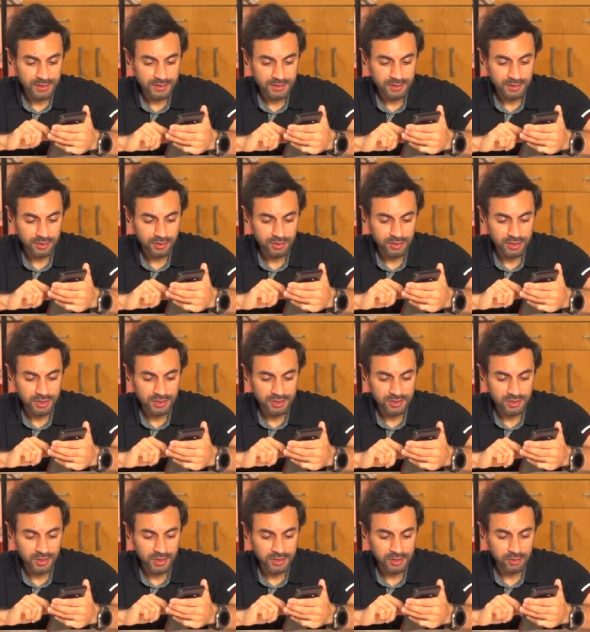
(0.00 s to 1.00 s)
So you can
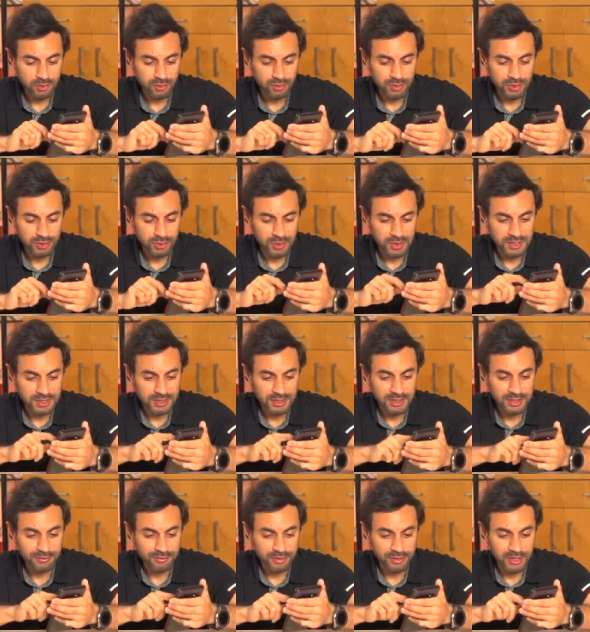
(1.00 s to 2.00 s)
cycle between the
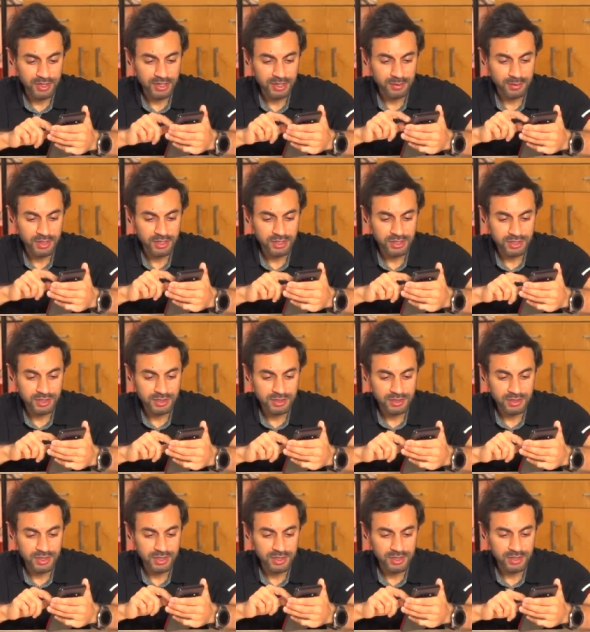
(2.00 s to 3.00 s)
different
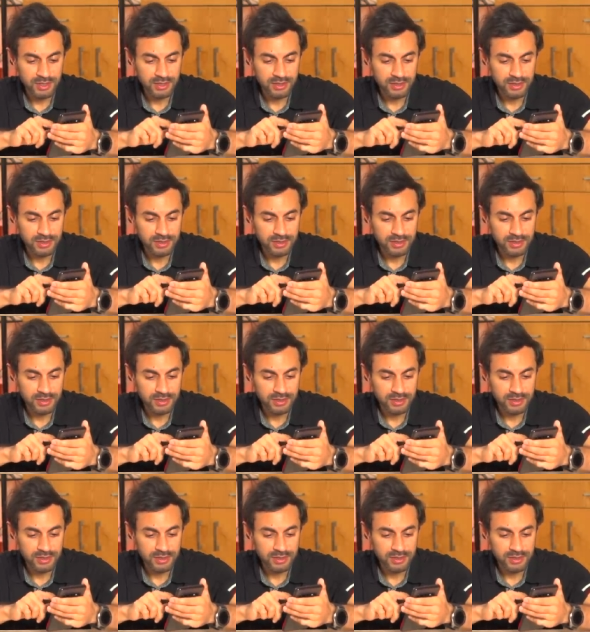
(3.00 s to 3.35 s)
animations here.